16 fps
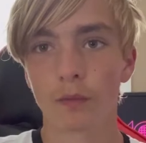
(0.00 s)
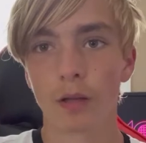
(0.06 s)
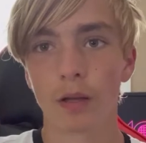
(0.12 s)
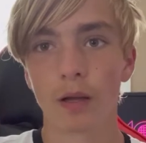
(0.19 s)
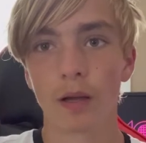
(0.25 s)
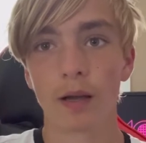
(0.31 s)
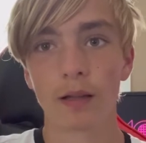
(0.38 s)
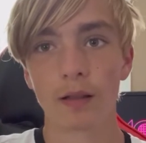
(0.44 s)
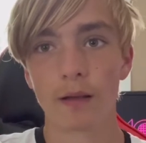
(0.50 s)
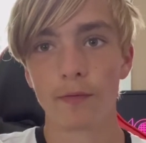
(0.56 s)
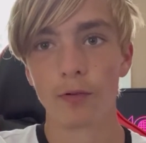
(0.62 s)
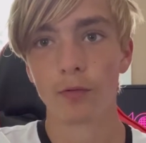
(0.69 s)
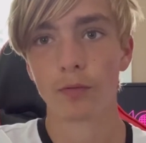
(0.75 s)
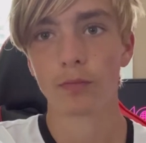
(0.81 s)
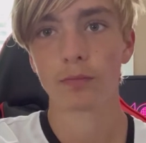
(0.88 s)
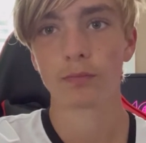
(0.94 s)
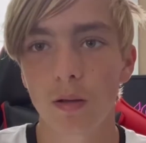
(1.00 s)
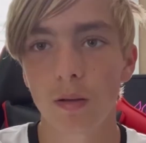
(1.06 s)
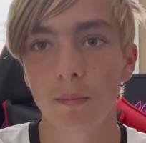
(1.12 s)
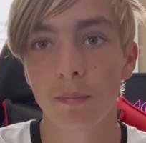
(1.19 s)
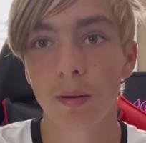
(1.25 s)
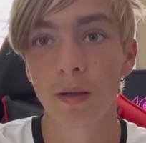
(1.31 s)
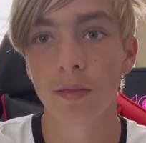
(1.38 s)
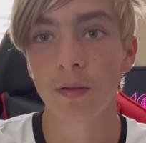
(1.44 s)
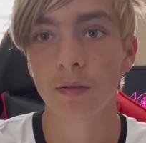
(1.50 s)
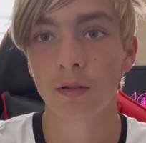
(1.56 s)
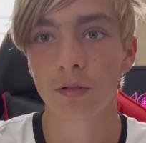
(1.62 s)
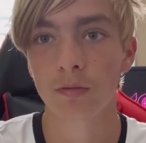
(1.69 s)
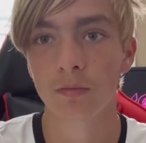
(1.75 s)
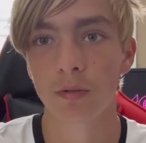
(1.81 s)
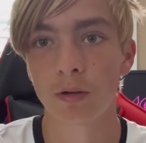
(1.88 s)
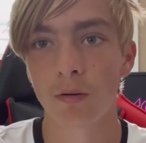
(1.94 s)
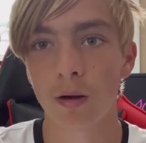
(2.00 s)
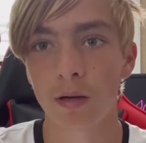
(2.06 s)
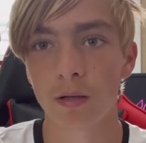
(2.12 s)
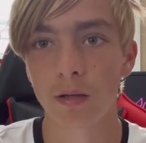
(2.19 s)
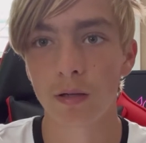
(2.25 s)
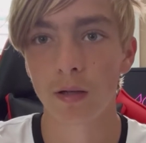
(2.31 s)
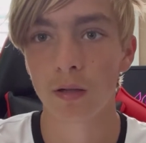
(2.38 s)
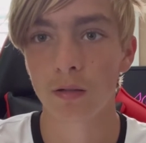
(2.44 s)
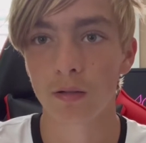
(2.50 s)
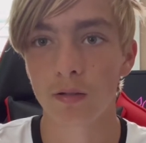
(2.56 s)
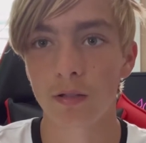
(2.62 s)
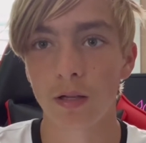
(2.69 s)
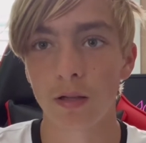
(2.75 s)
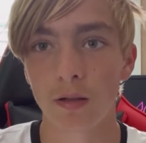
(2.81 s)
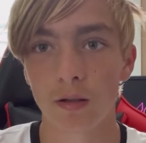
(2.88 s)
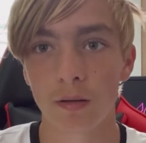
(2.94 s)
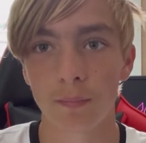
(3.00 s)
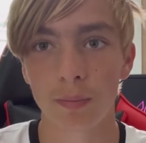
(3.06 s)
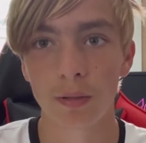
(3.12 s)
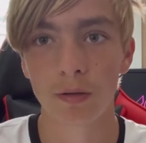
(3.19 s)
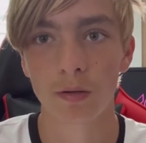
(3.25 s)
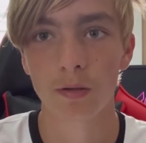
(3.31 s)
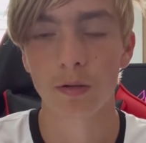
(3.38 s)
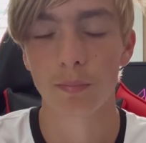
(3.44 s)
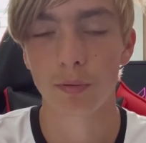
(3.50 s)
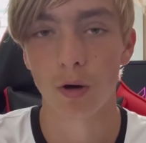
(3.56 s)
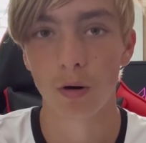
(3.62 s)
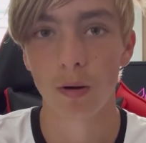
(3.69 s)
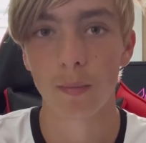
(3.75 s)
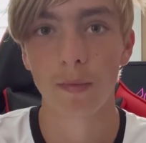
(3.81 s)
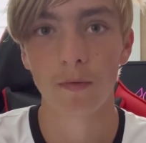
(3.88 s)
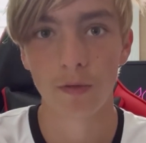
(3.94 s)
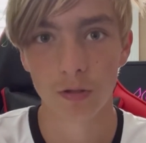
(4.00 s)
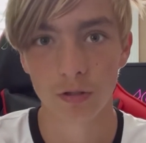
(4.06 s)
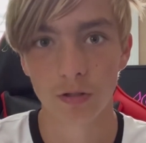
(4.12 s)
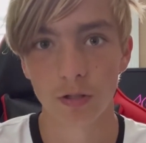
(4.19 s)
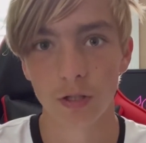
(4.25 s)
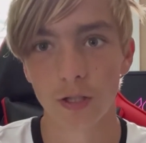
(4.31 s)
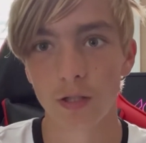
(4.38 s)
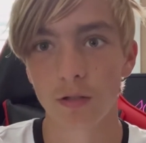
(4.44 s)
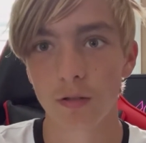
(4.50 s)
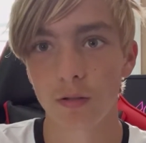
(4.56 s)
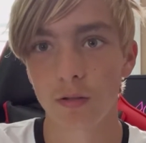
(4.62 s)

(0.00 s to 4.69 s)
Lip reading: High level. Python doesn't require you to understand the computer to program efficiently.